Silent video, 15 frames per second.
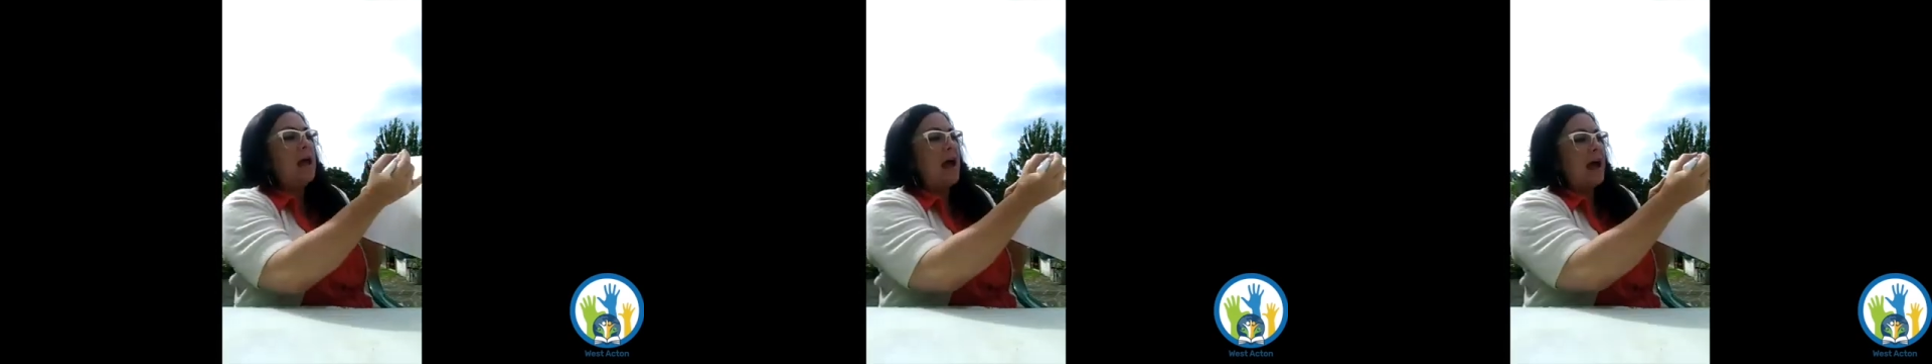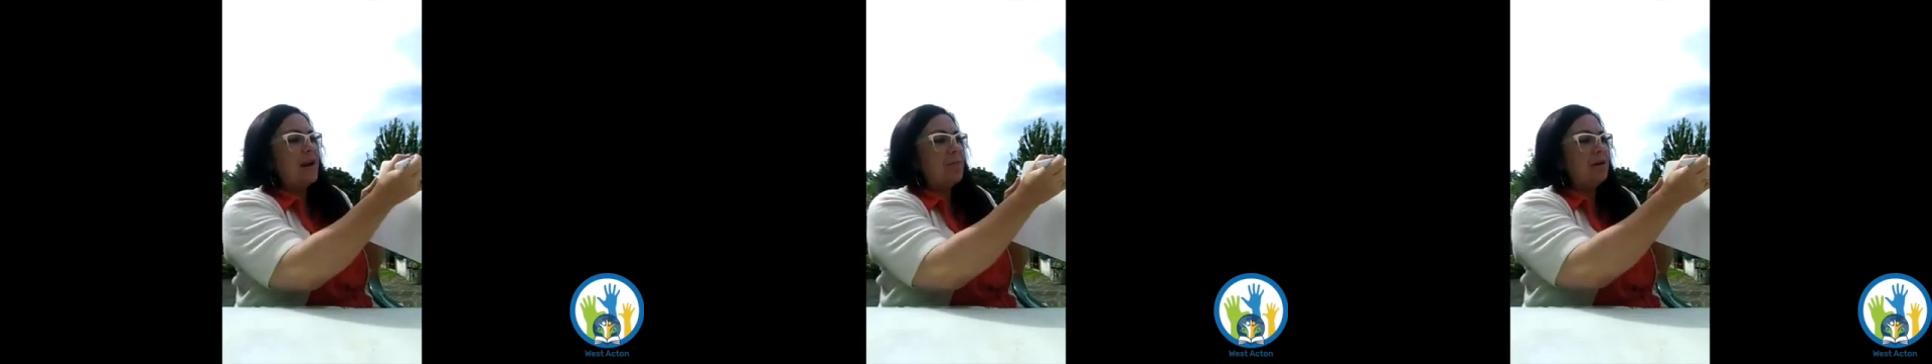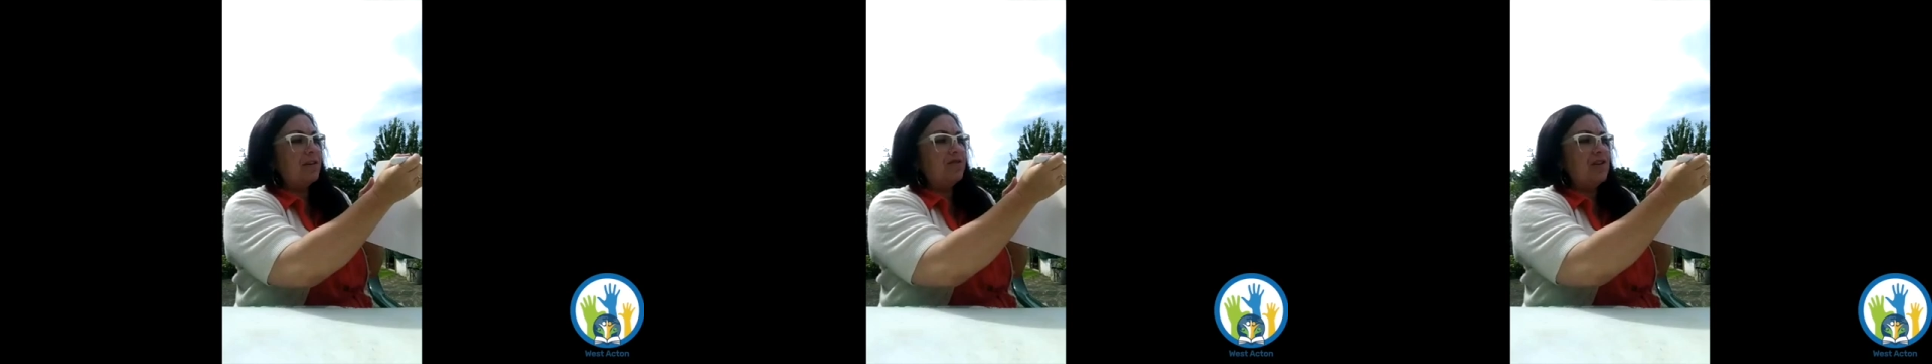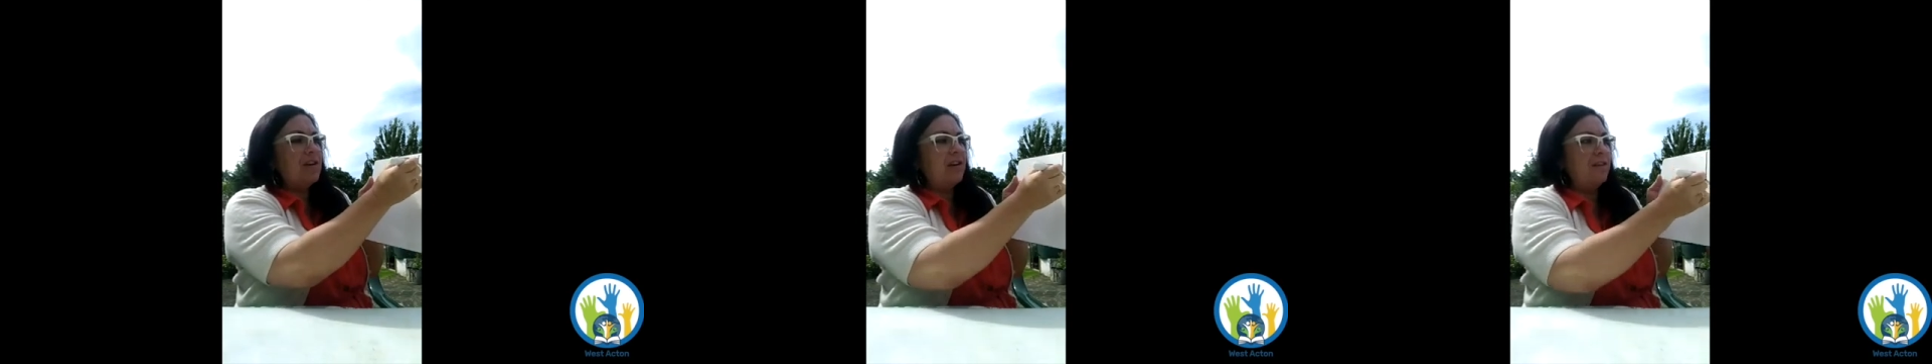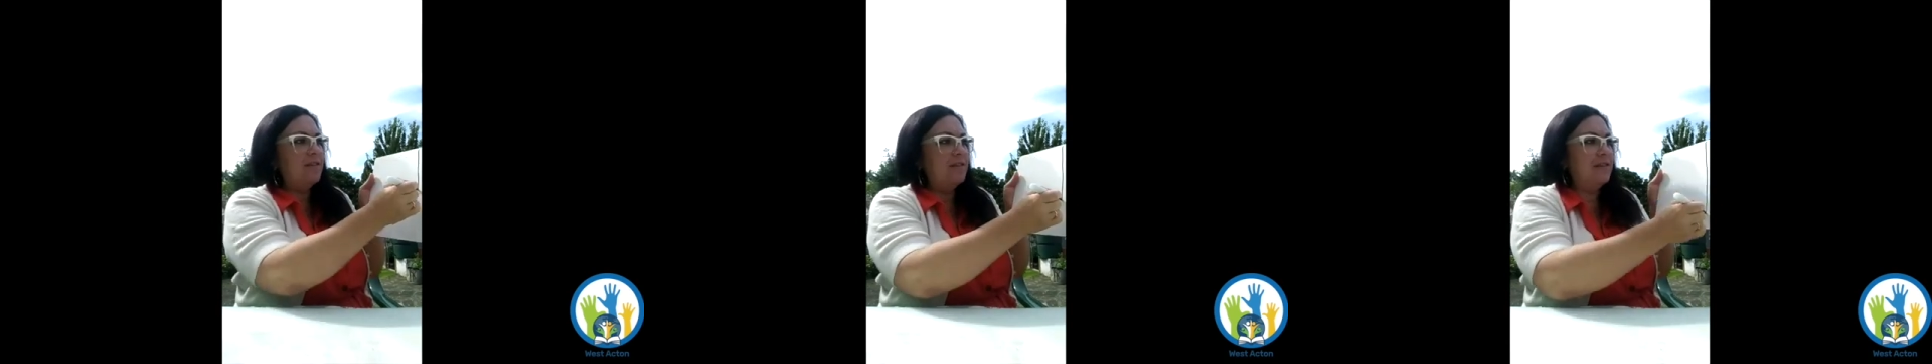and I'm actually
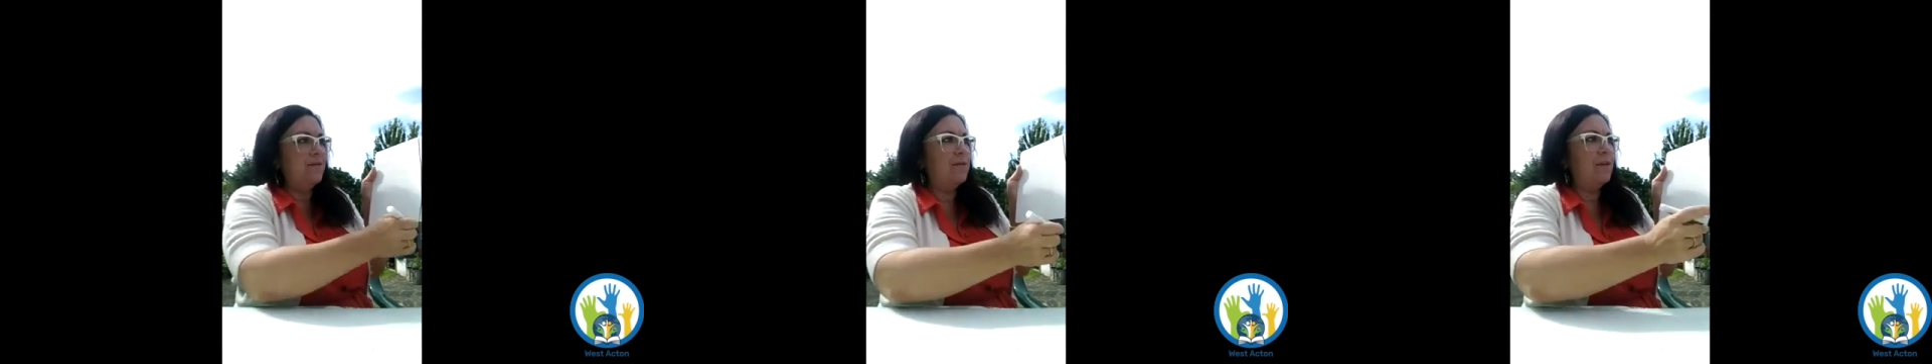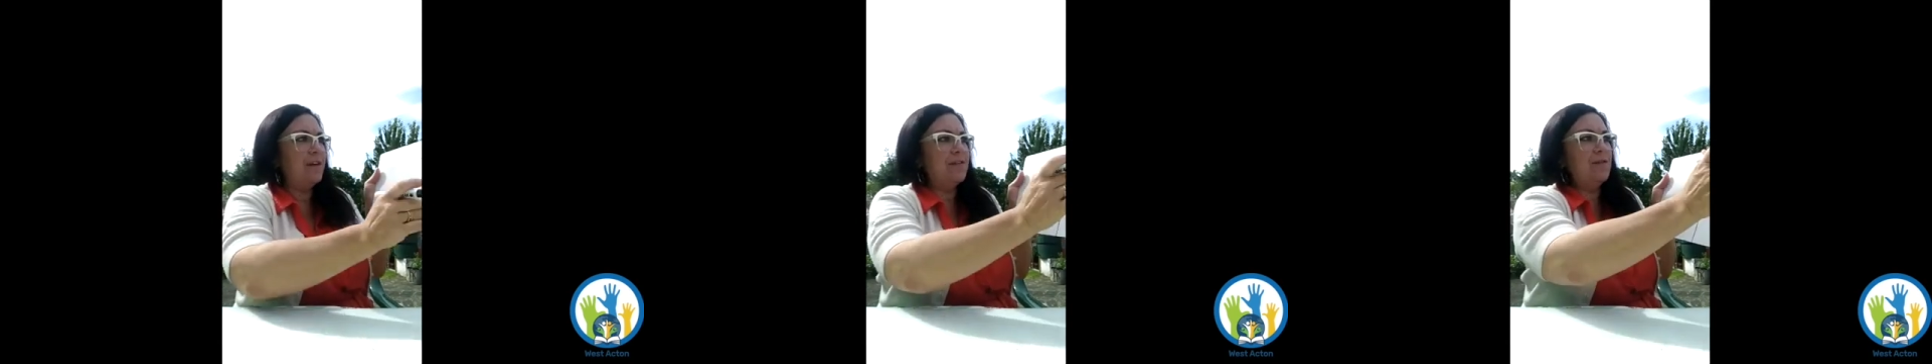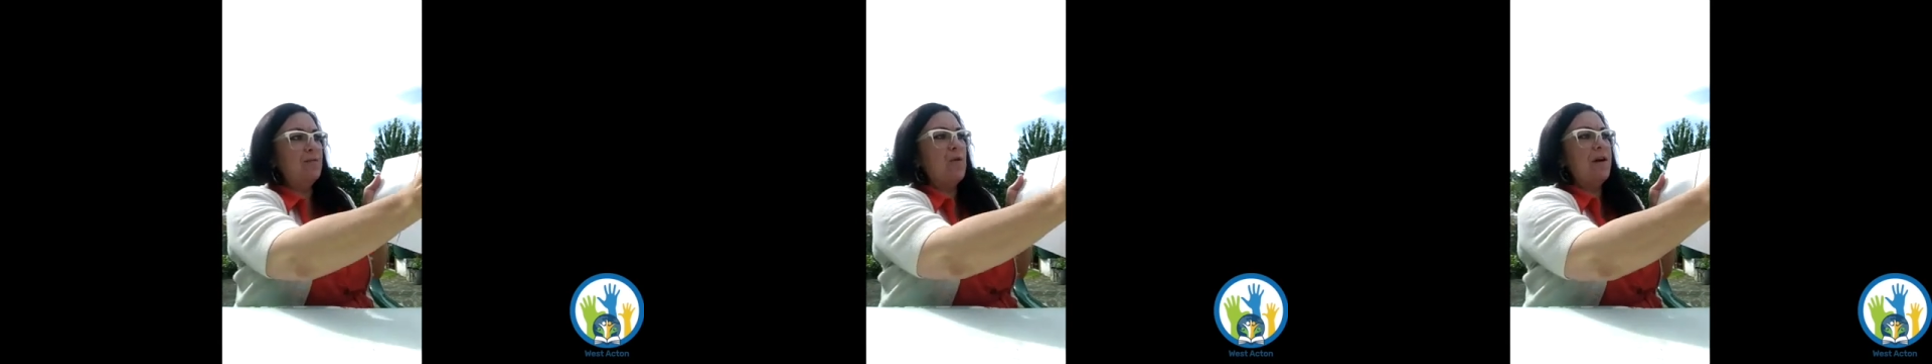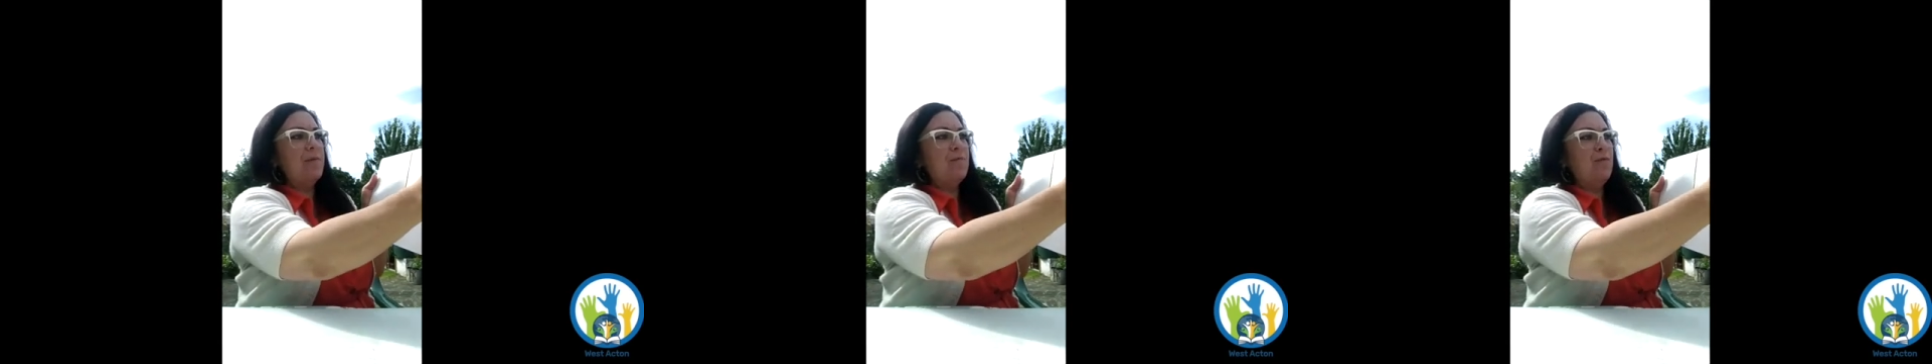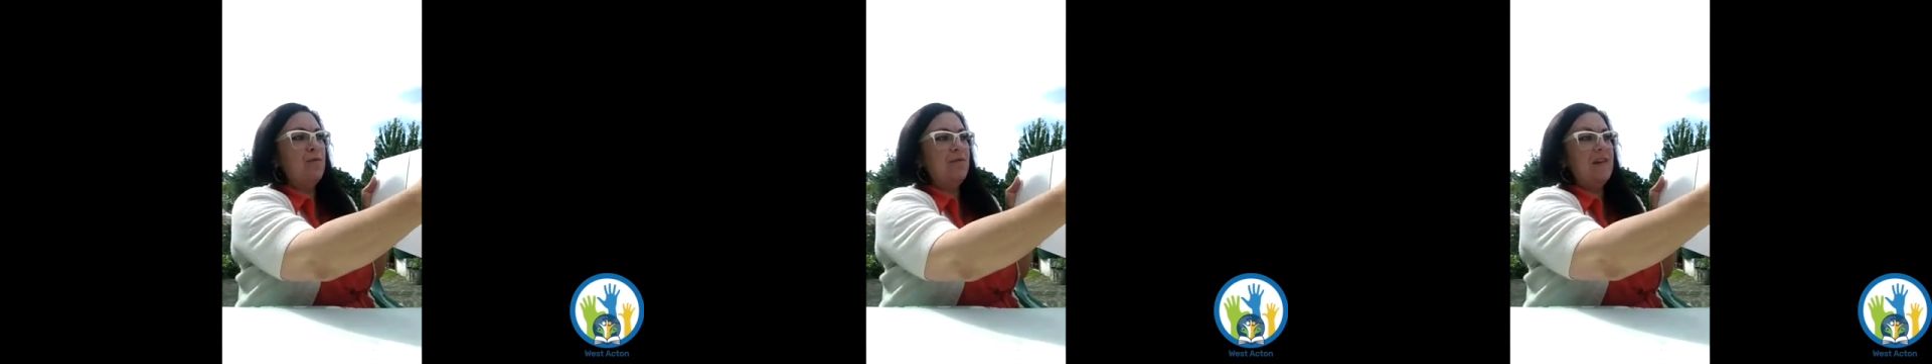going to divide the
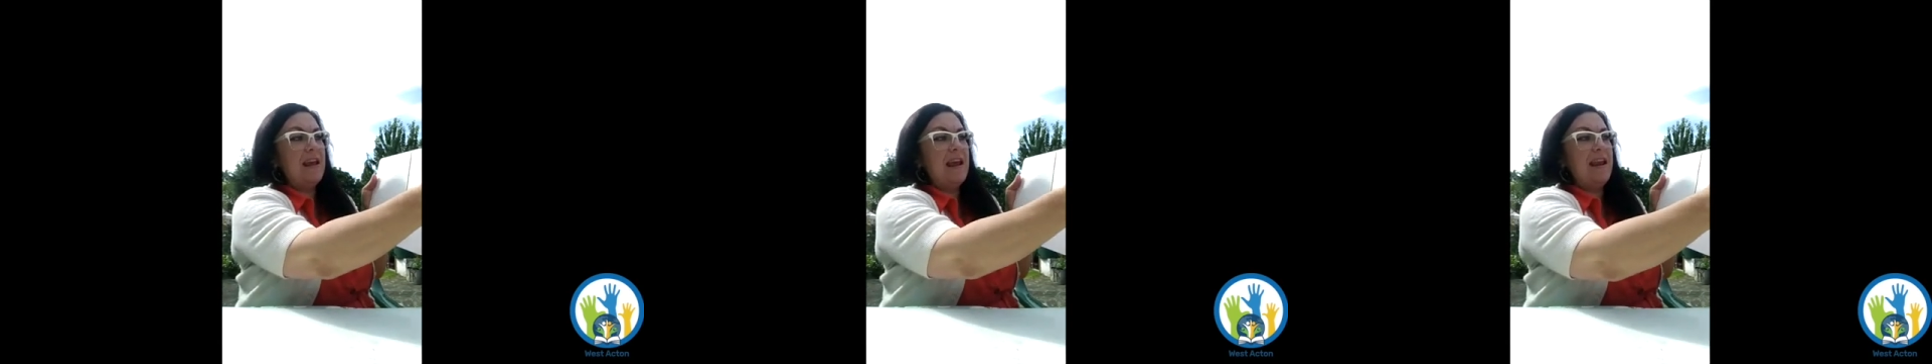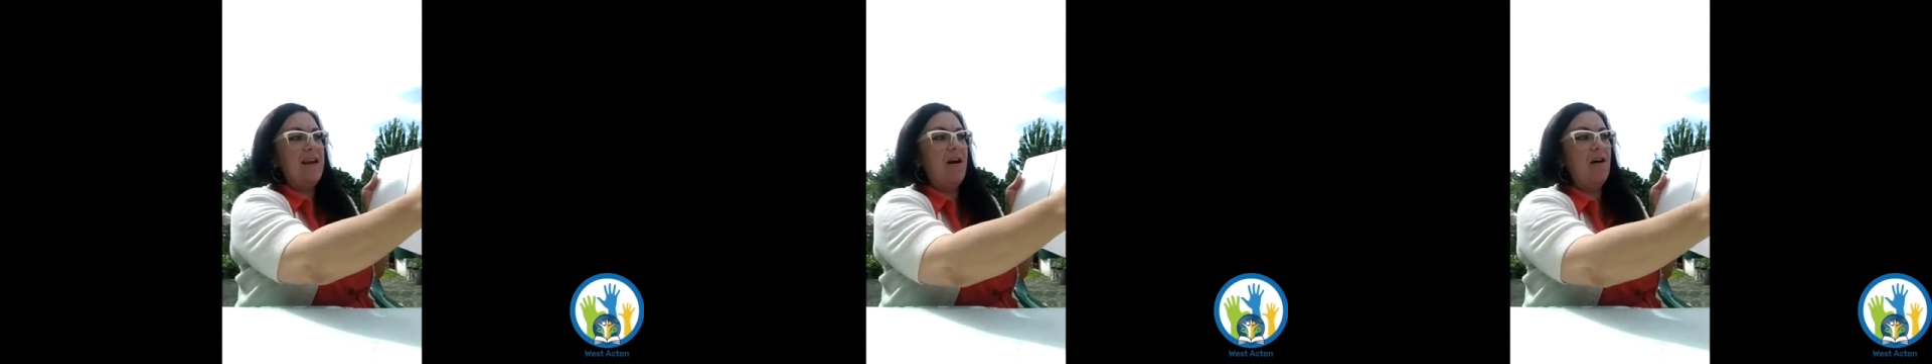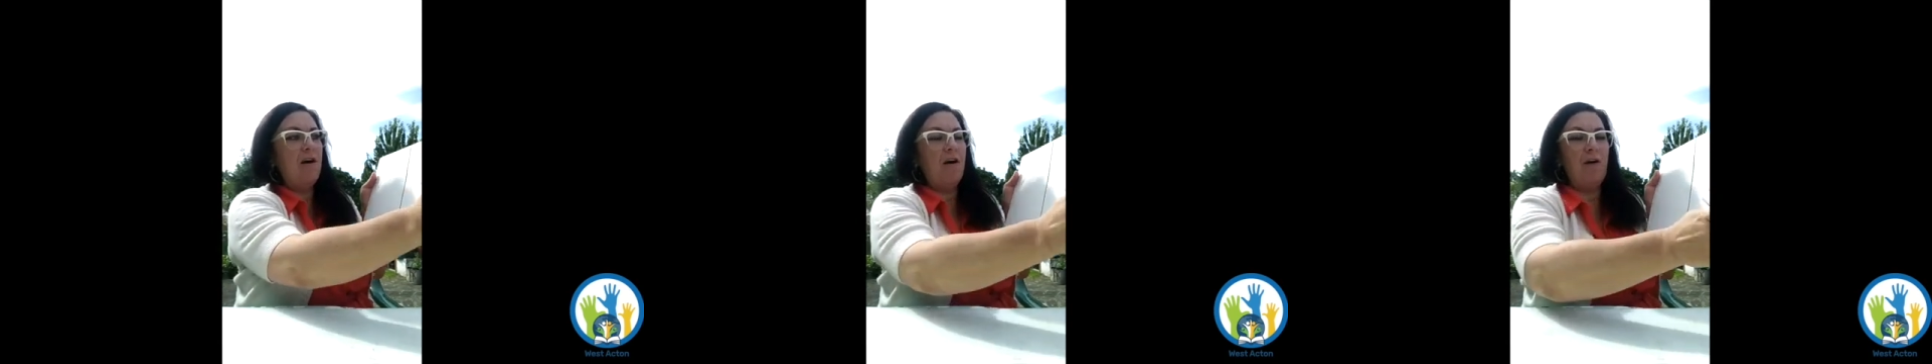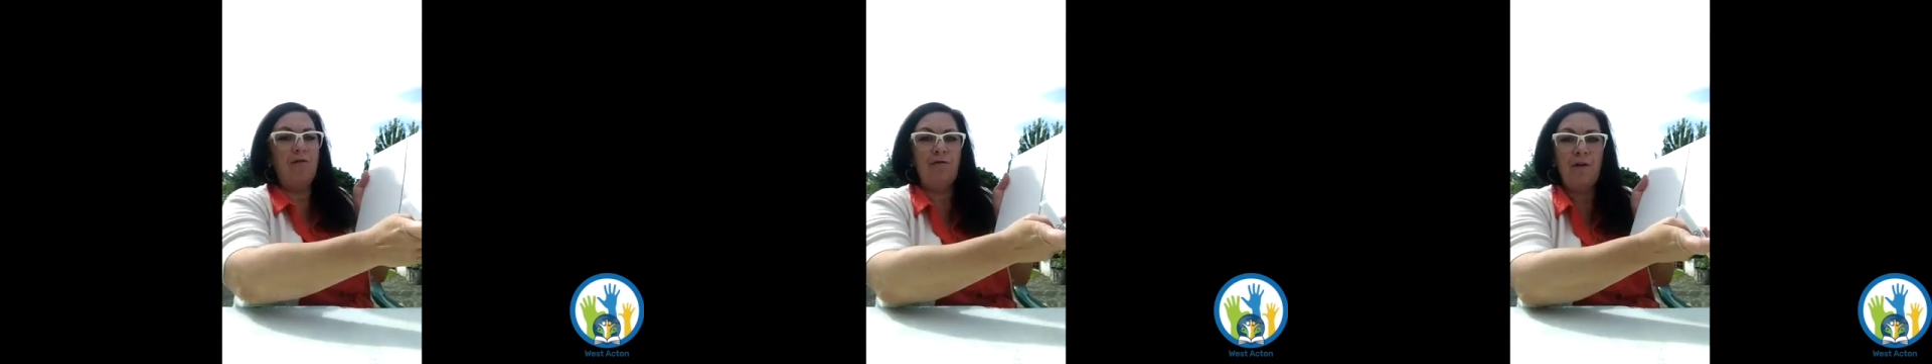whiteboard in half